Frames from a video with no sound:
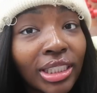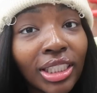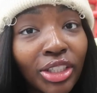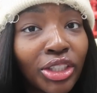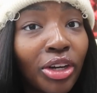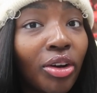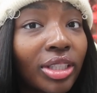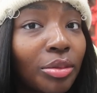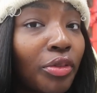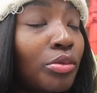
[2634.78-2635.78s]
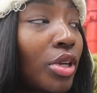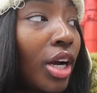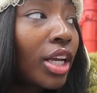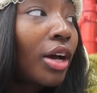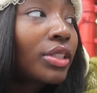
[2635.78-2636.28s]
sister needs to go get something from
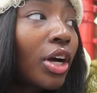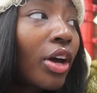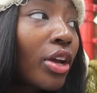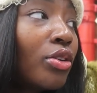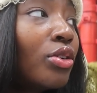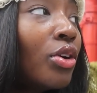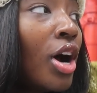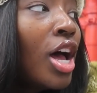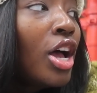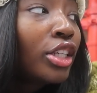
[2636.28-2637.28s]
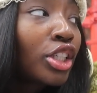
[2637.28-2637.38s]
Target. I was like, okay, cool.